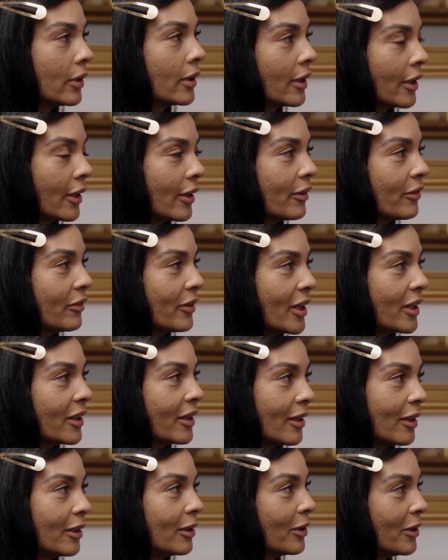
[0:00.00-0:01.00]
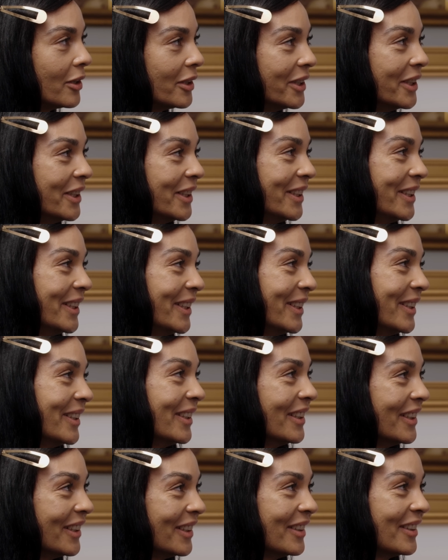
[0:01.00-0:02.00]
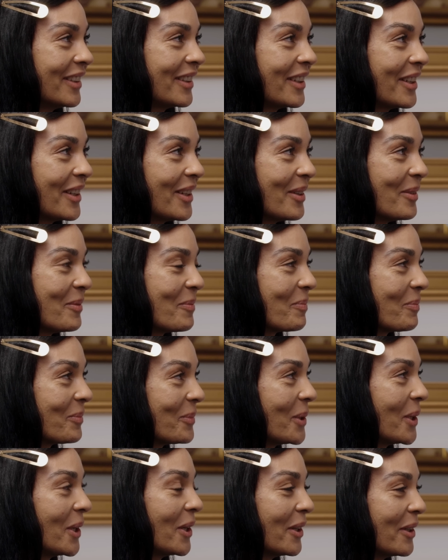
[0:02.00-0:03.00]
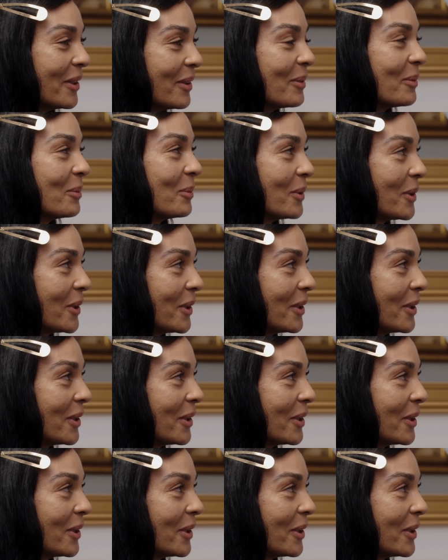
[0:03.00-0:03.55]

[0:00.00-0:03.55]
Is that anything you can relate to? Yeah, okay. Yeah, I hear that a